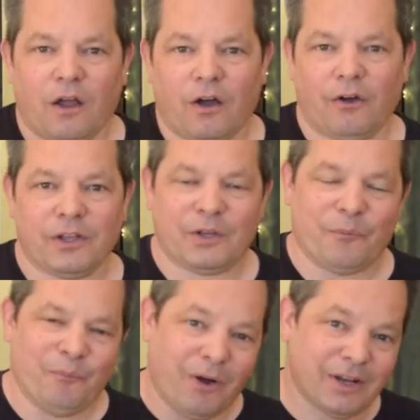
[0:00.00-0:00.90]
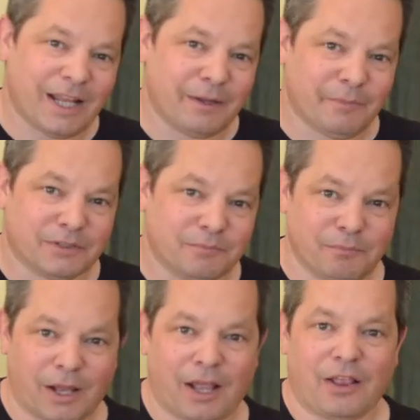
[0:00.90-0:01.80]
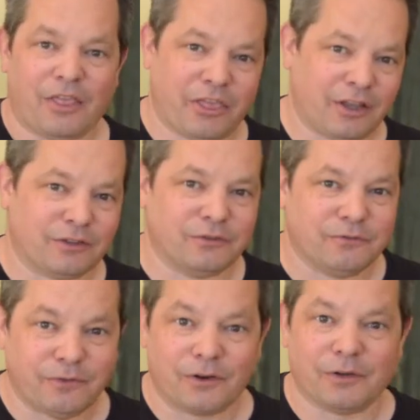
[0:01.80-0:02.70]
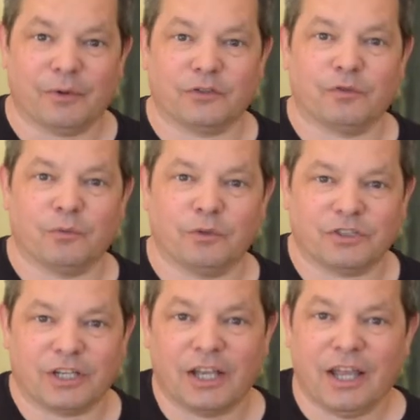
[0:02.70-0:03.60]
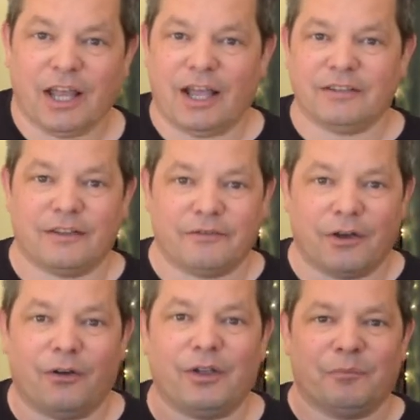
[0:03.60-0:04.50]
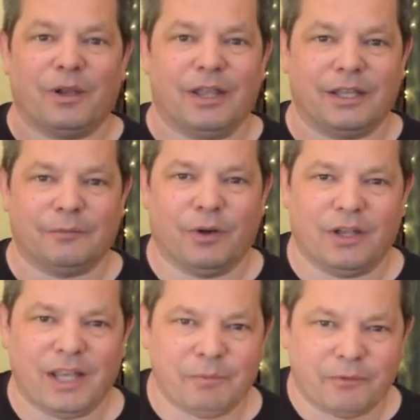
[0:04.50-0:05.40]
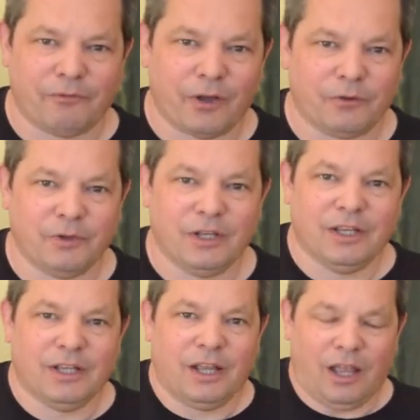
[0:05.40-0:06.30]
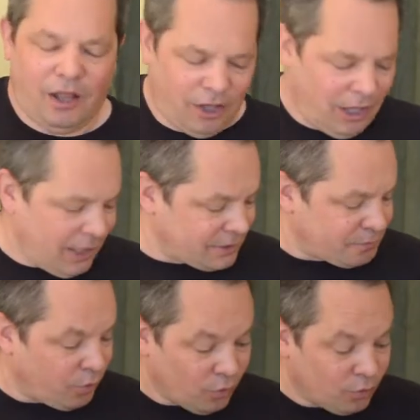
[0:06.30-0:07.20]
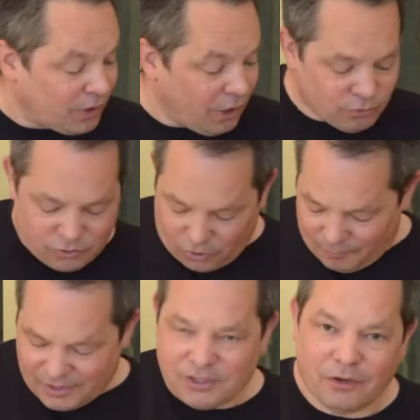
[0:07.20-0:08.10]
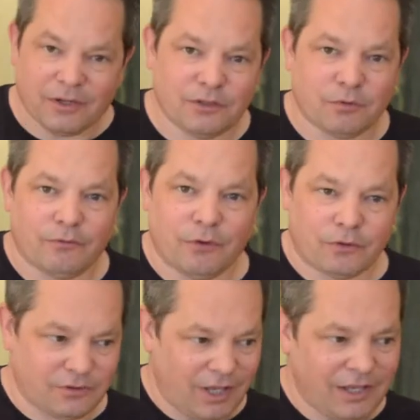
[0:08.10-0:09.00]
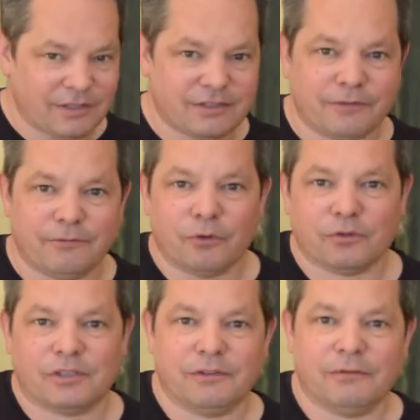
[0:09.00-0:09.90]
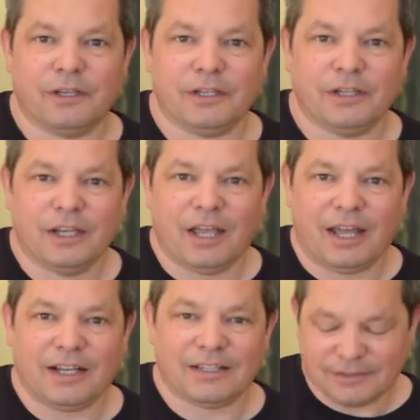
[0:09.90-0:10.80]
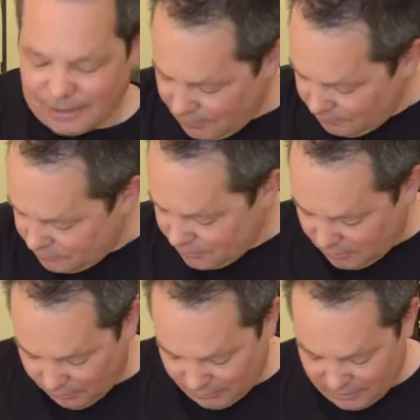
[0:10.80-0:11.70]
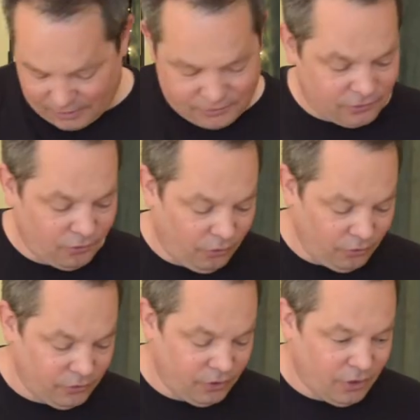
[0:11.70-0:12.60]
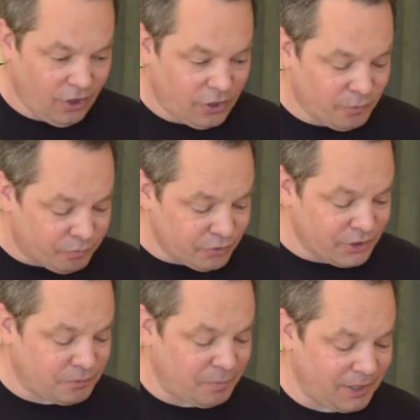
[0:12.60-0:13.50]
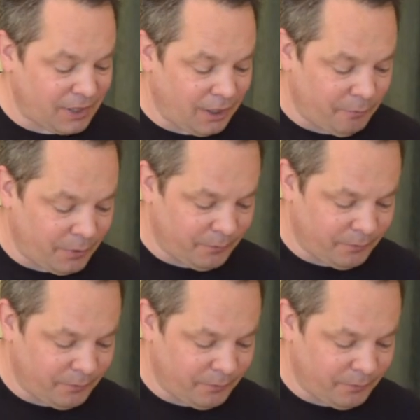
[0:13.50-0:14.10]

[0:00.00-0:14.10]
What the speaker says: Hi, my name is Matt. Thanks very much for watching. As ever, I am playing my Epiphone Les Paul Gold top. It's going into a Vox AC4TV and it sounds like this on the bridge pickup.